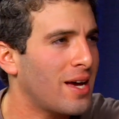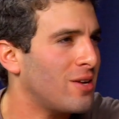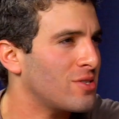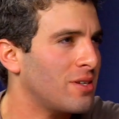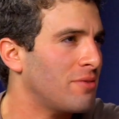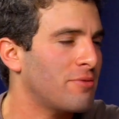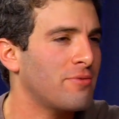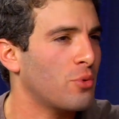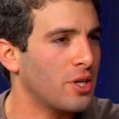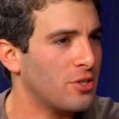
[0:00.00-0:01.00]

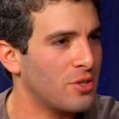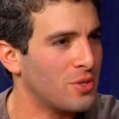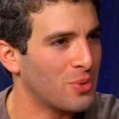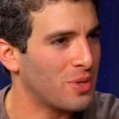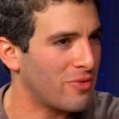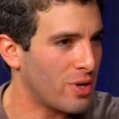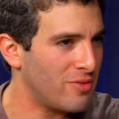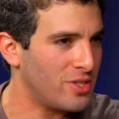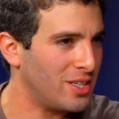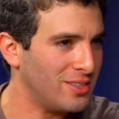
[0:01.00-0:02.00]
1,040 shows or whatever
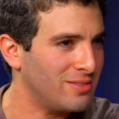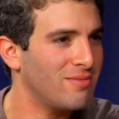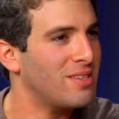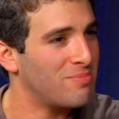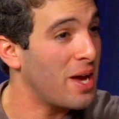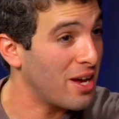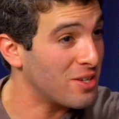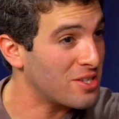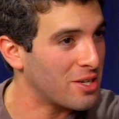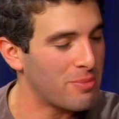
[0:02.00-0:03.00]
I've done pales in